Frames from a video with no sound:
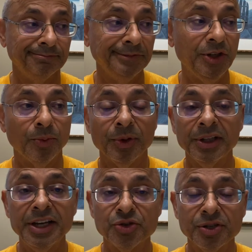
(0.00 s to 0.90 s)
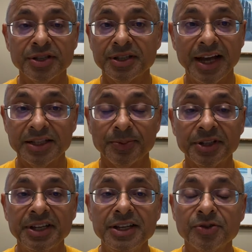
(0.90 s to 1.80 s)
relations
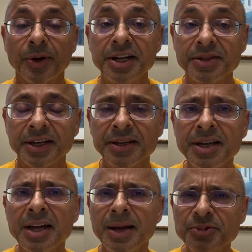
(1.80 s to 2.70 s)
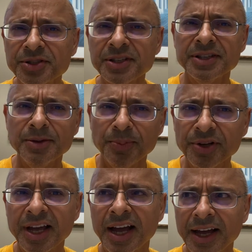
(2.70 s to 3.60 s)
expertise or anything. I'm just a simple
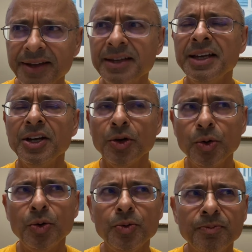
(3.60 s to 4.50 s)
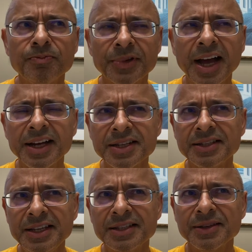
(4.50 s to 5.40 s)
guy who kind of
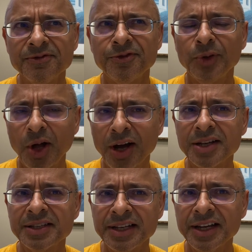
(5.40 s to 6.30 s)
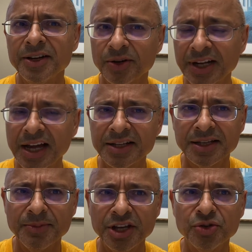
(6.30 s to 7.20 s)
sees some flaws in it or kind of
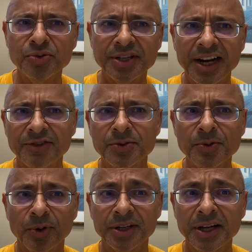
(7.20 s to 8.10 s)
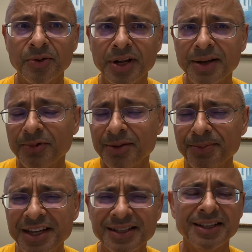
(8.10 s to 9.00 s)
some issues that have to be worked out.
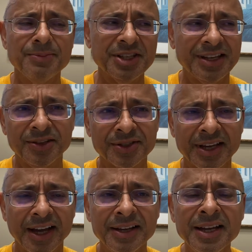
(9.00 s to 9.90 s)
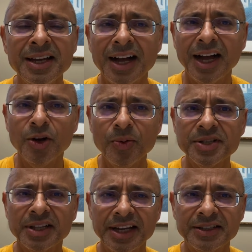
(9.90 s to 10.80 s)
Basically, I'm a sales guy. I always
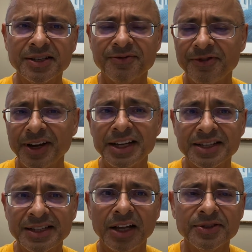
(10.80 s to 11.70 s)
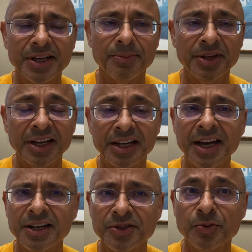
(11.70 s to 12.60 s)
like to, if I'm going to sell something, I
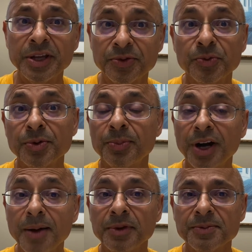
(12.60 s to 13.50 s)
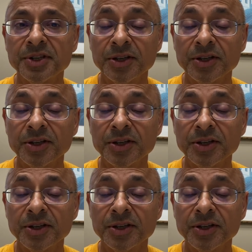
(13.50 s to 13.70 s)
kind of think through the problems and